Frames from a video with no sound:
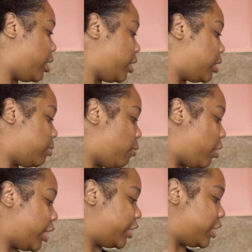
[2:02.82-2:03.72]
under some
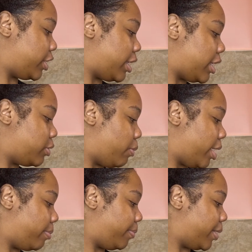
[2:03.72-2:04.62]
water just so that it's
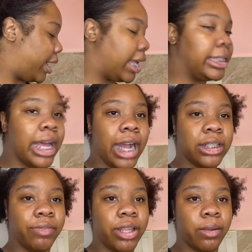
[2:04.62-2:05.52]
wet, again, to
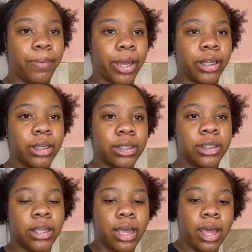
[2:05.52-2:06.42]
activate the
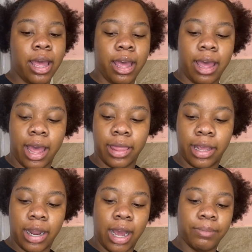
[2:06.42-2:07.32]
products. And
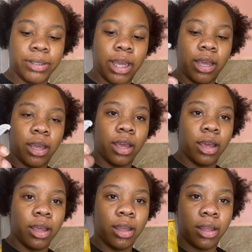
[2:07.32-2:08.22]
then I'm
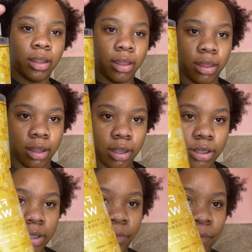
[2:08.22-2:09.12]
taking this
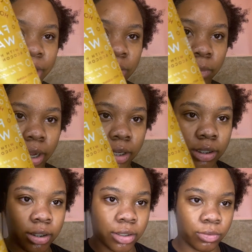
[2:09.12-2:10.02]
face
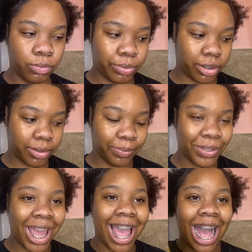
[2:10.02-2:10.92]
wash.
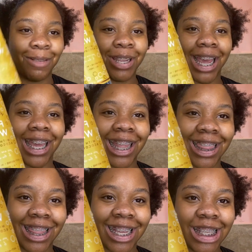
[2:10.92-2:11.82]
I'm
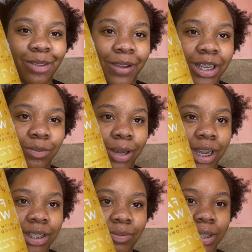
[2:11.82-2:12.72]
taking this face
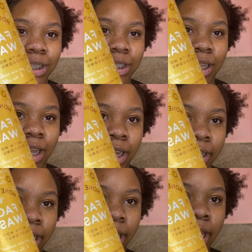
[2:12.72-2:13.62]
wash, which is the
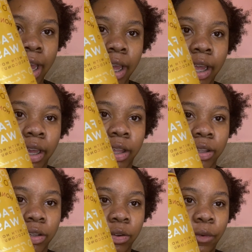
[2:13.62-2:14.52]
Honey
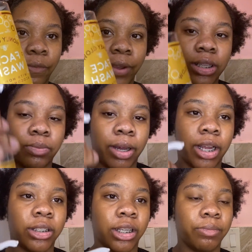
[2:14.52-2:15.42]
Glow face
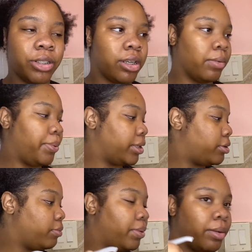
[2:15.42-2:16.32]
wash, and I'm just gonna put
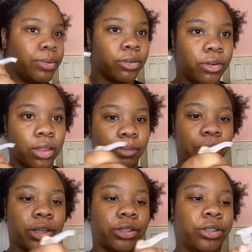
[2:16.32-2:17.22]
2 pumps on the
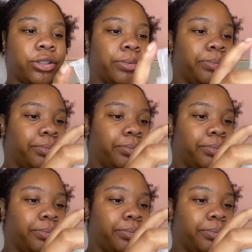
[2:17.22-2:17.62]
brush